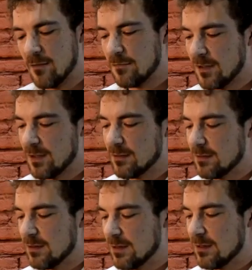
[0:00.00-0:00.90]
to have
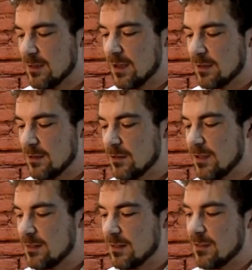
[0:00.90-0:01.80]
a, uh, you know,
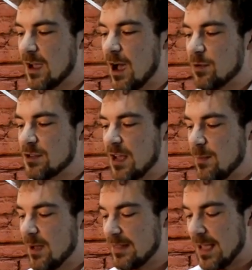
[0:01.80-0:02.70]
that, that the copper
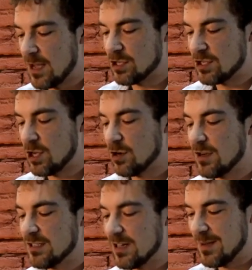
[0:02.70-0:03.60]
tape on the edges here
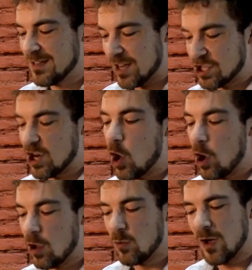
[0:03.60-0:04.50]
is going to be touching
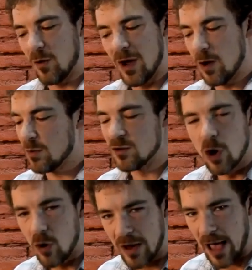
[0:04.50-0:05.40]
all the way around with
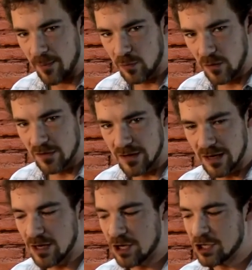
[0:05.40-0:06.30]
no gaps where it's
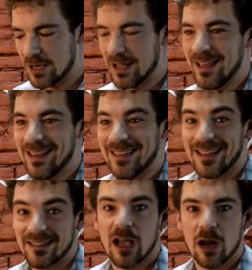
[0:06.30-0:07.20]
not touching.
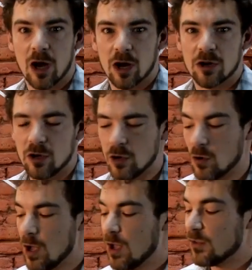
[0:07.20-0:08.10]
That's kind of hard to
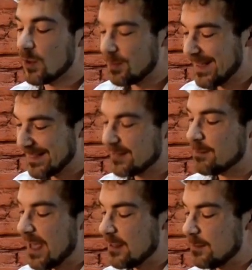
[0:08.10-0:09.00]
do. So I picked this
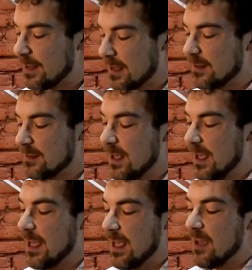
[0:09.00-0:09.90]
method because
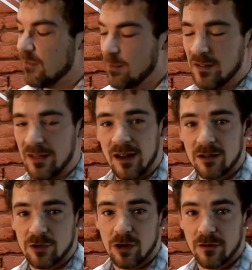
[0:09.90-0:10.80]
everybody's got
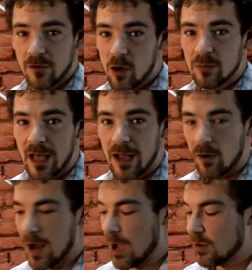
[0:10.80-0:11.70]
a chunk of foam lying
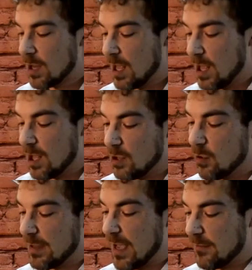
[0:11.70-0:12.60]
around.
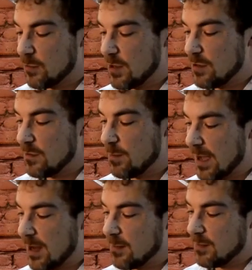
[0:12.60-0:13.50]
You only have to redo the
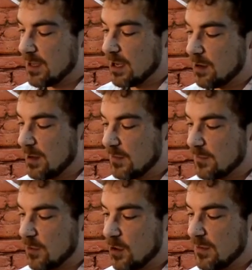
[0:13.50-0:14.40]
bottom. You get your piece
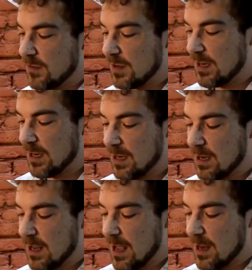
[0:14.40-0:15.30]
of foam, you stick it
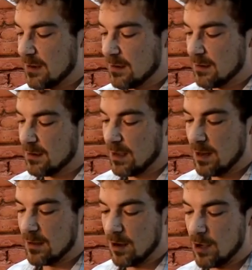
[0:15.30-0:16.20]
in, and
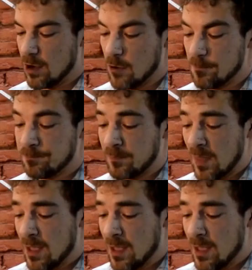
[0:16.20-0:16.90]
and there you go.